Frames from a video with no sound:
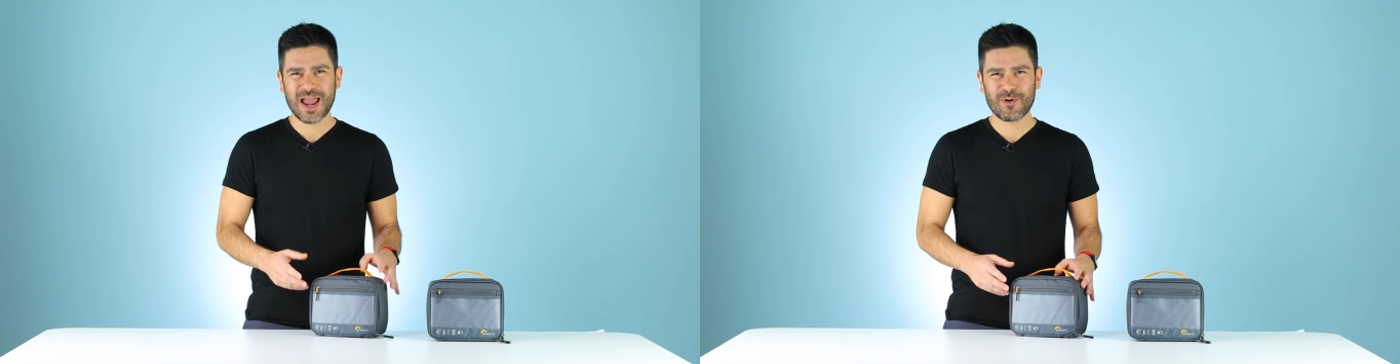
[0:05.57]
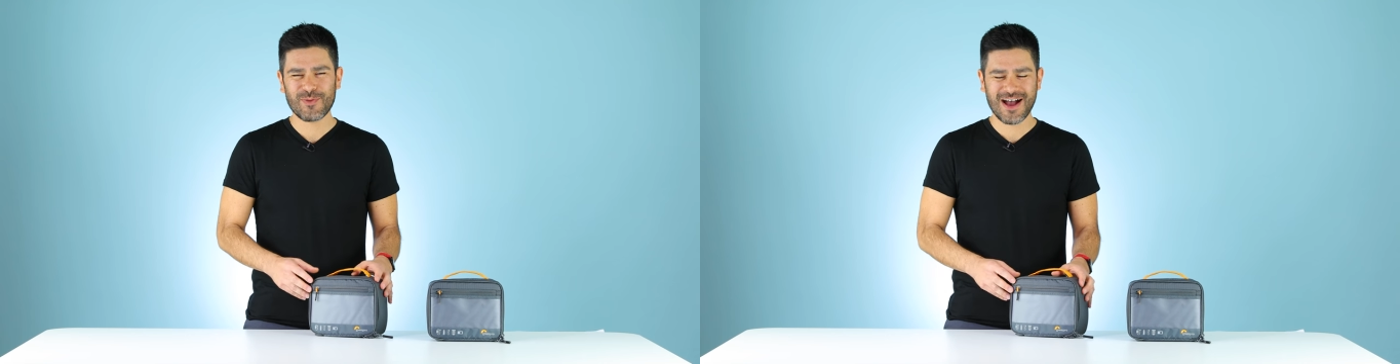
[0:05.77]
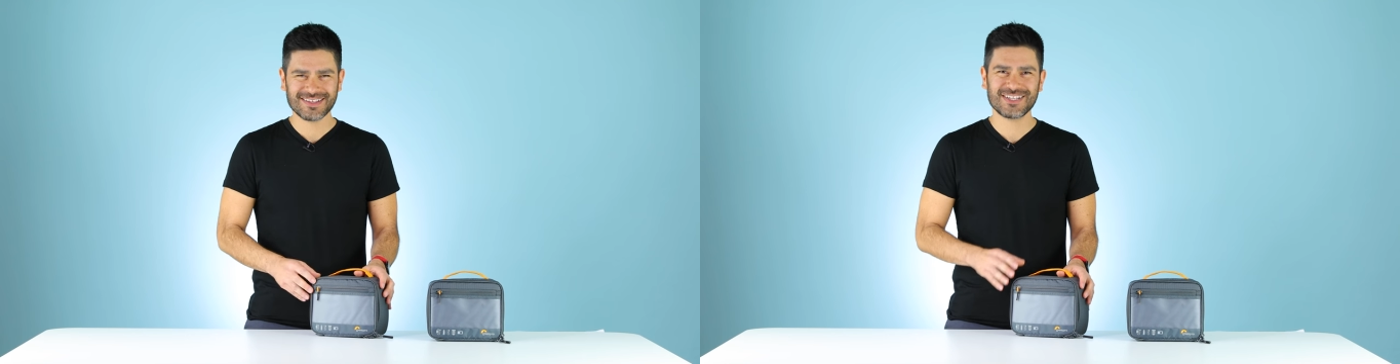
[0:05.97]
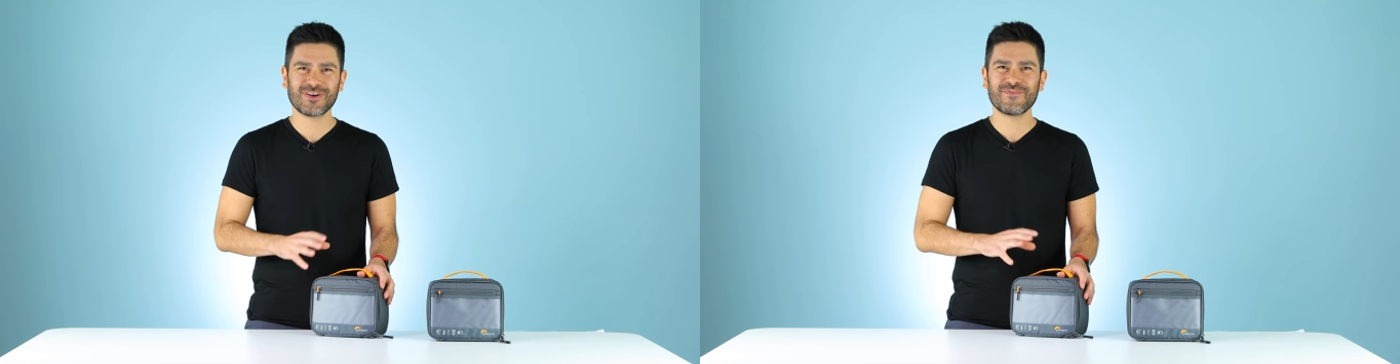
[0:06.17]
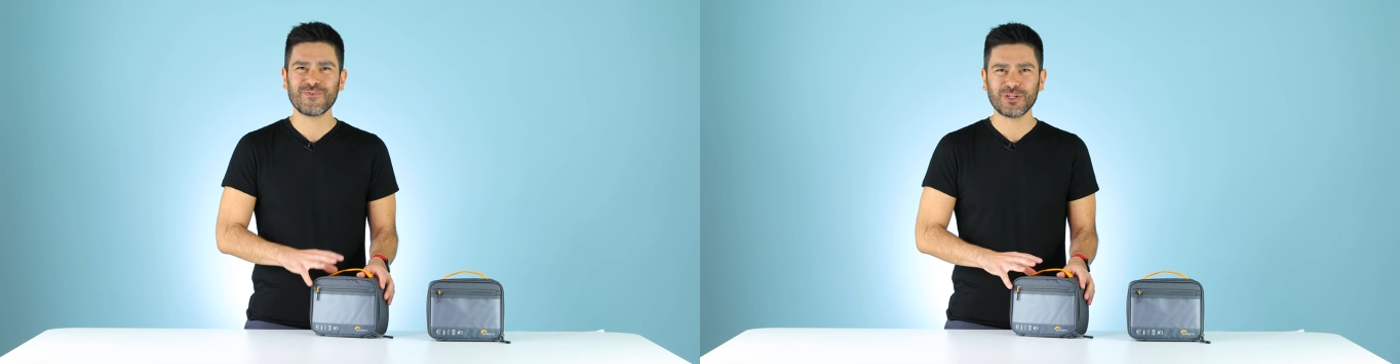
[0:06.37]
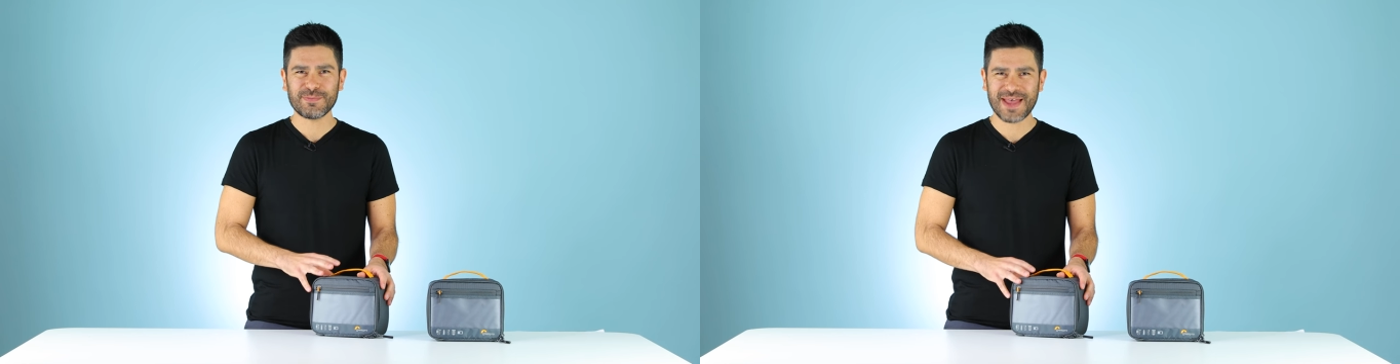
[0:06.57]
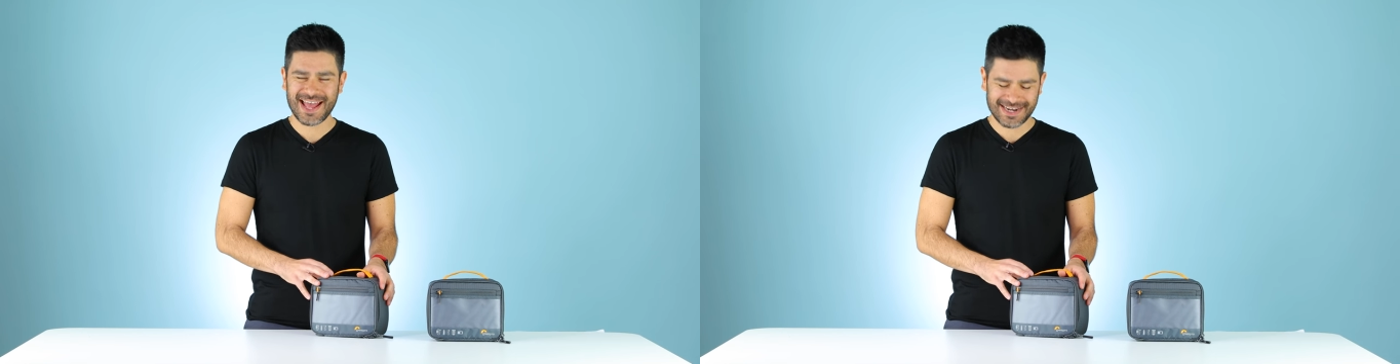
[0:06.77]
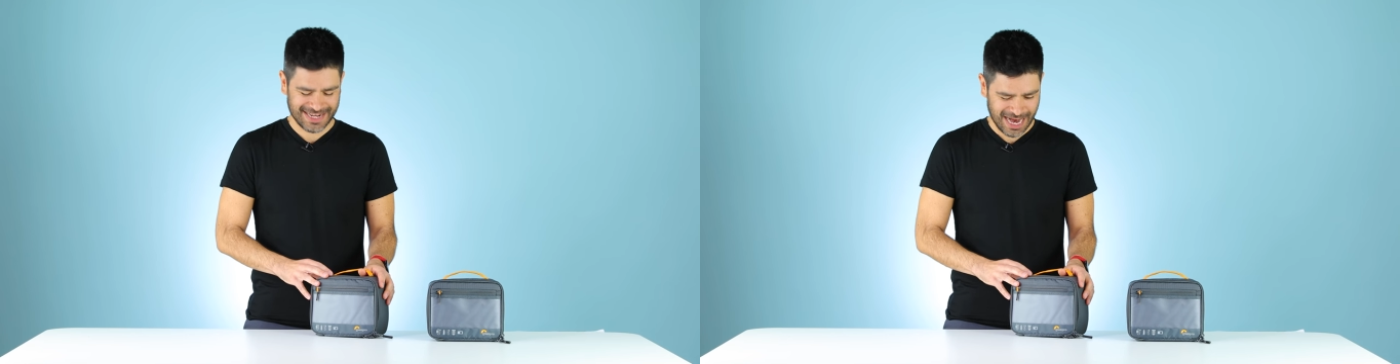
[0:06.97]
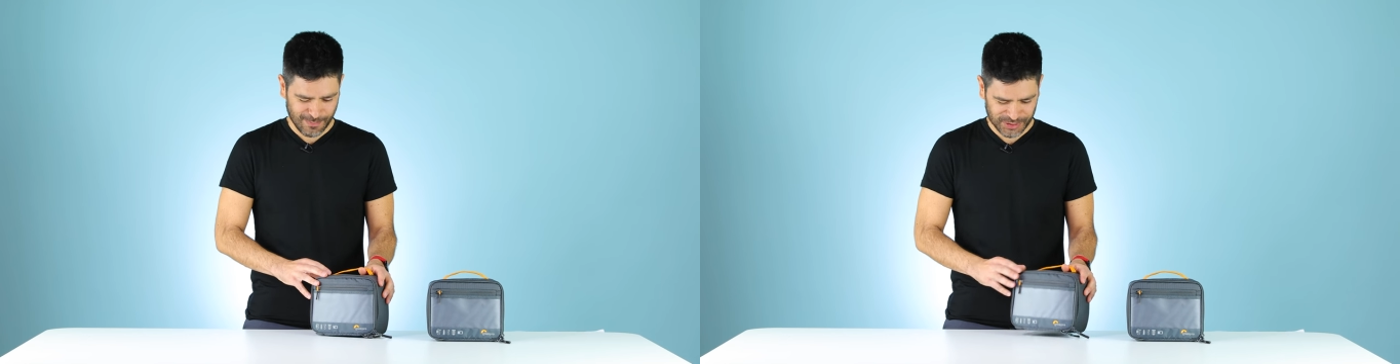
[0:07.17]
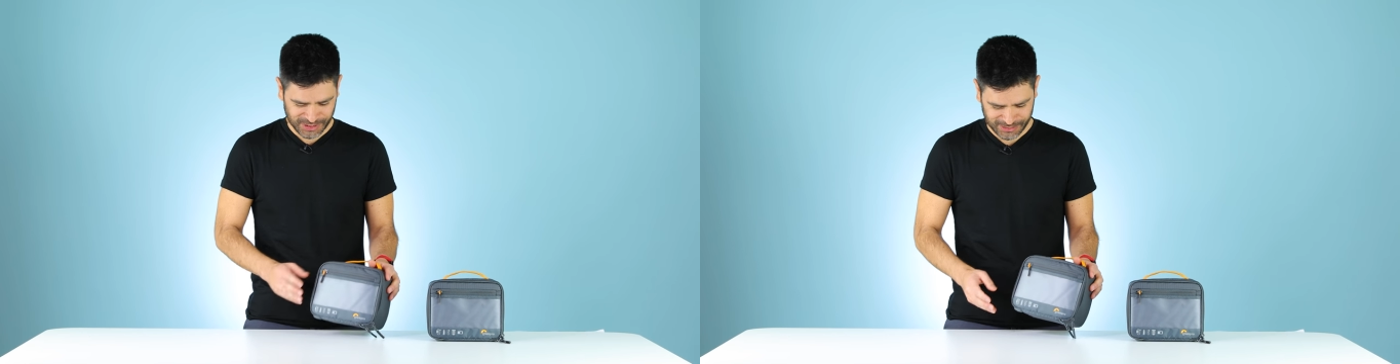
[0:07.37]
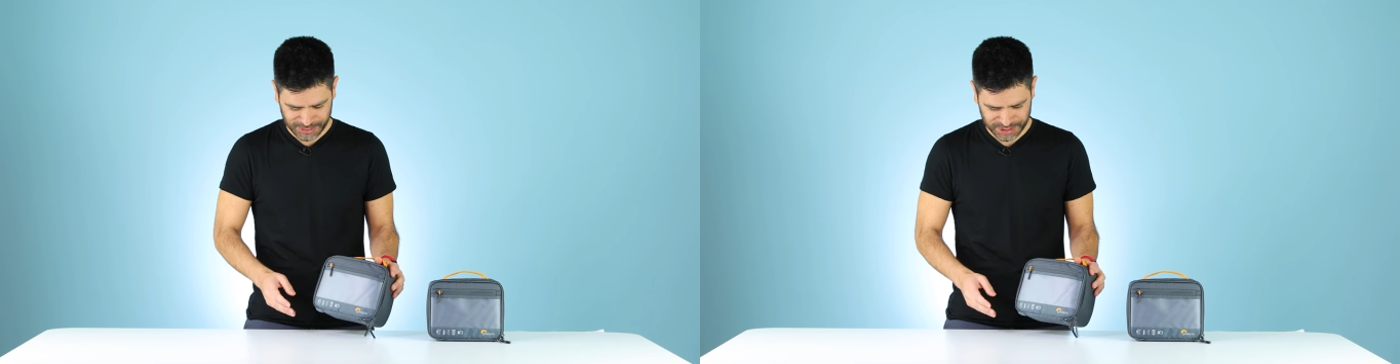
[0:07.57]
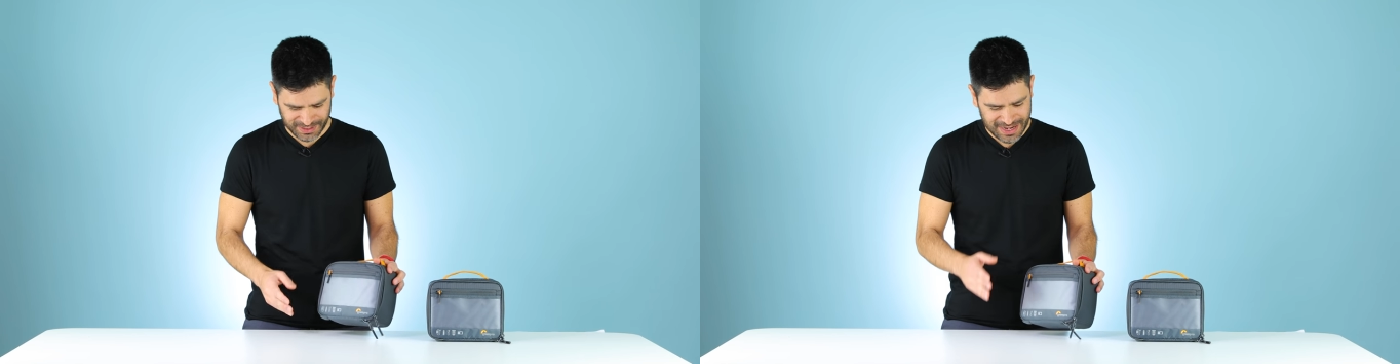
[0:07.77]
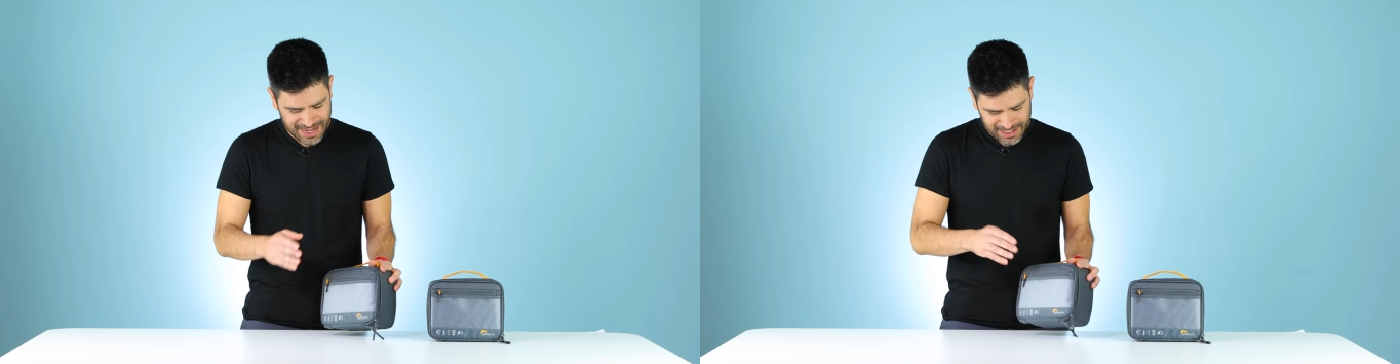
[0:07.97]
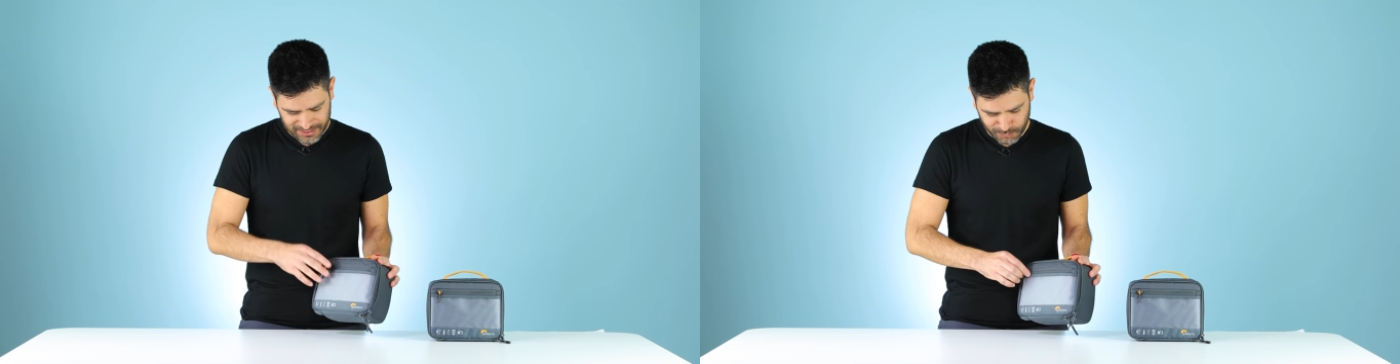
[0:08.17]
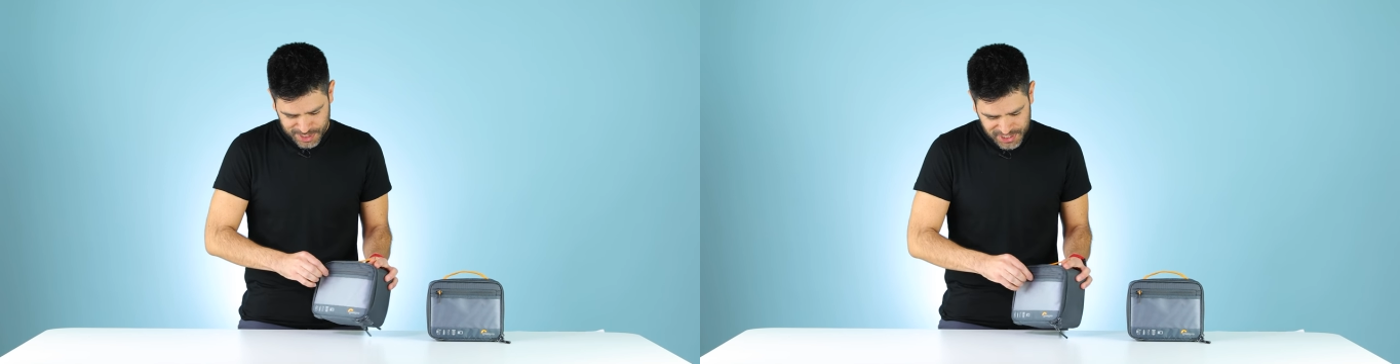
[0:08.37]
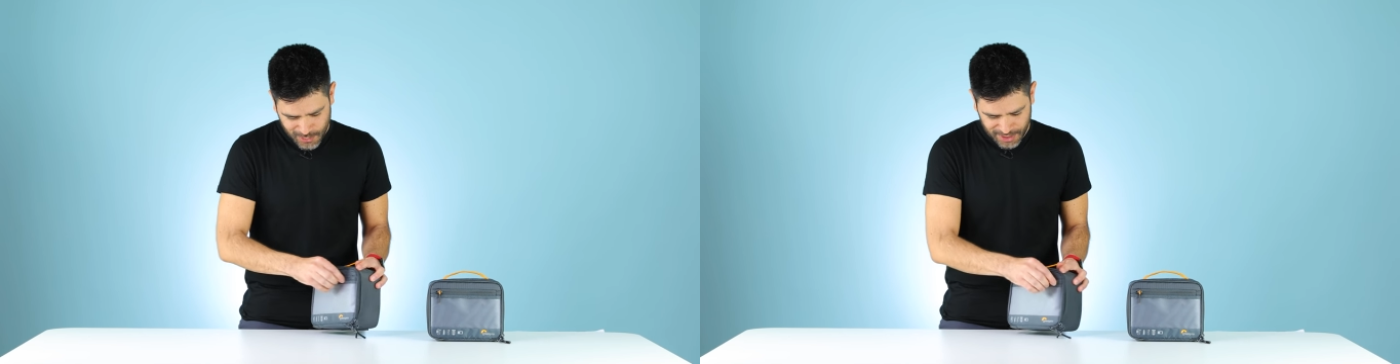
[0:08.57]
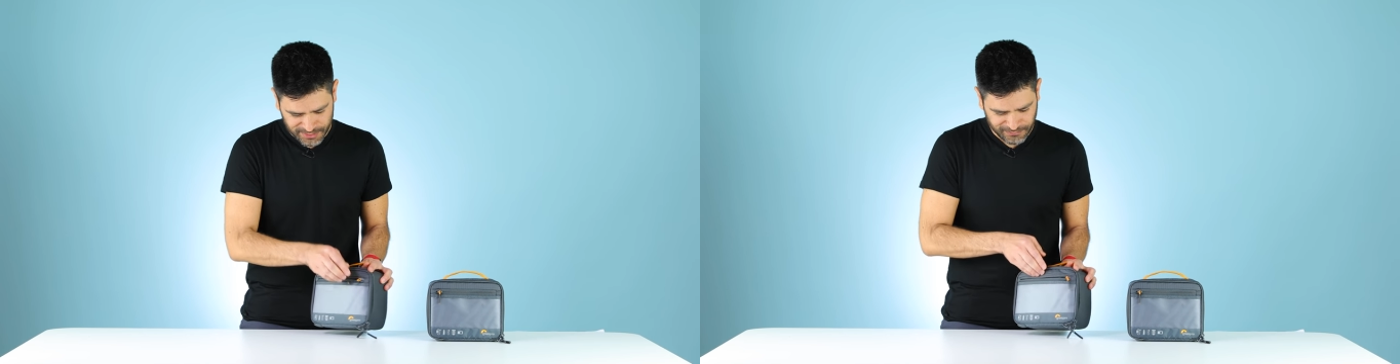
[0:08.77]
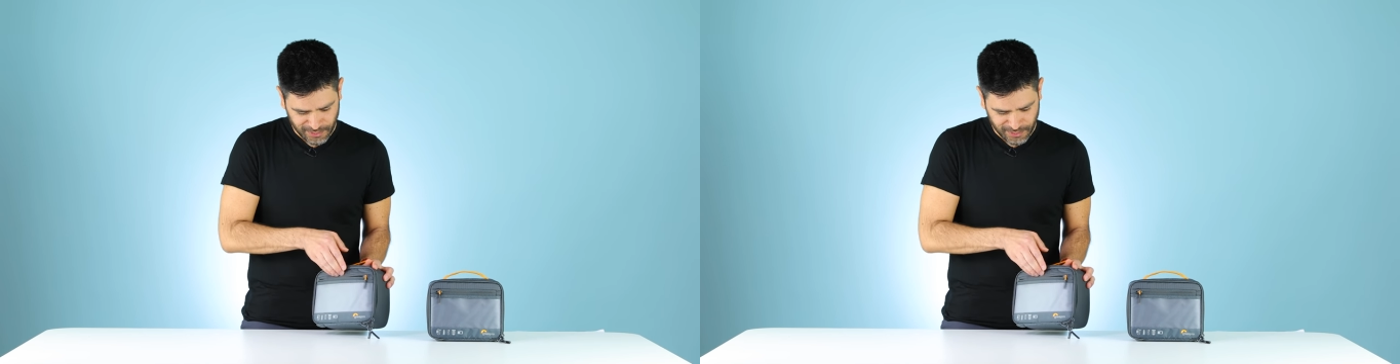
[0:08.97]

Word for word: Camera Box is our fully padded camera solution. Window on the